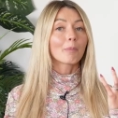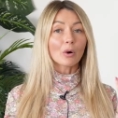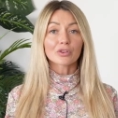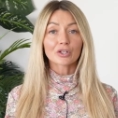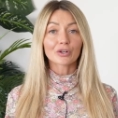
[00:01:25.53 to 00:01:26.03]

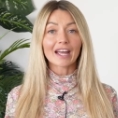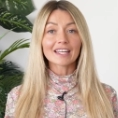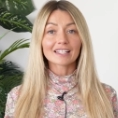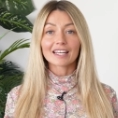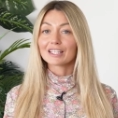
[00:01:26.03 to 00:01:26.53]
Both are
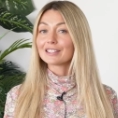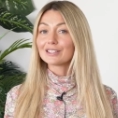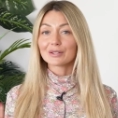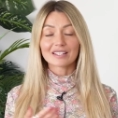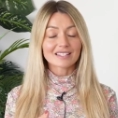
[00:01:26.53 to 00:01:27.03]
great.
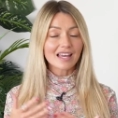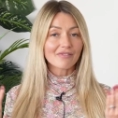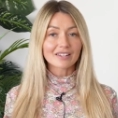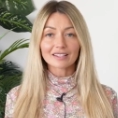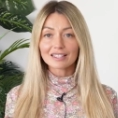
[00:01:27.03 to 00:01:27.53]
You can
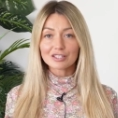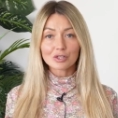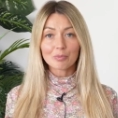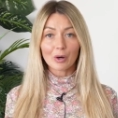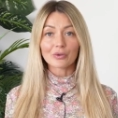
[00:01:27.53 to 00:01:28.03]
definitely
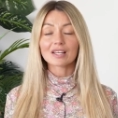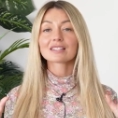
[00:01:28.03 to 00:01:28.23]
do both.